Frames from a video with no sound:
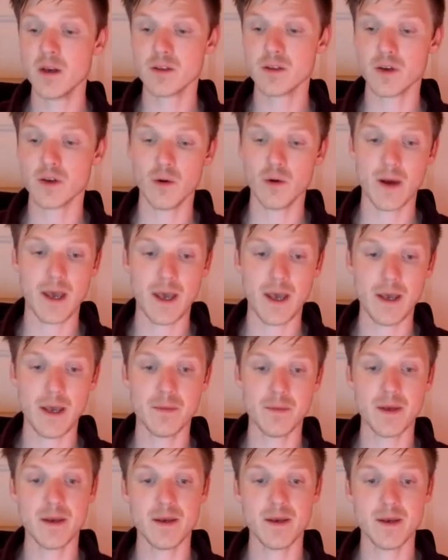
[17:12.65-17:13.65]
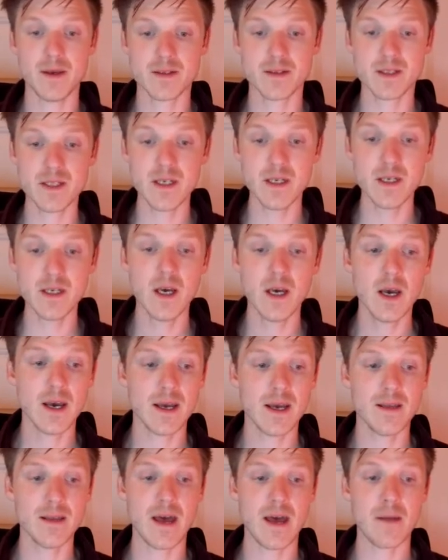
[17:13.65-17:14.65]
so A, B, and C,
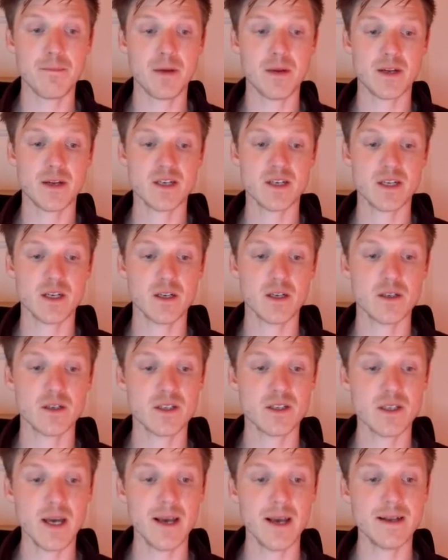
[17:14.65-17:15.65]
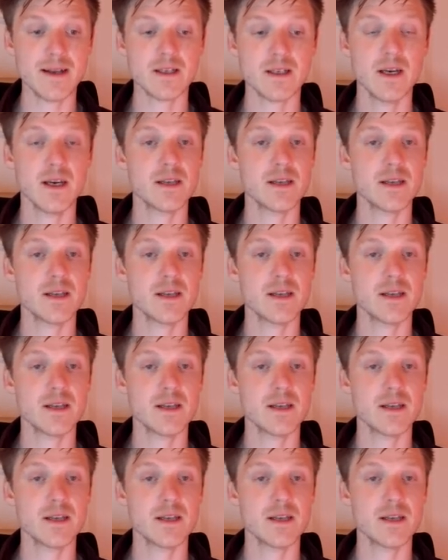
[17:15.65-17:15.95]
in that particular state,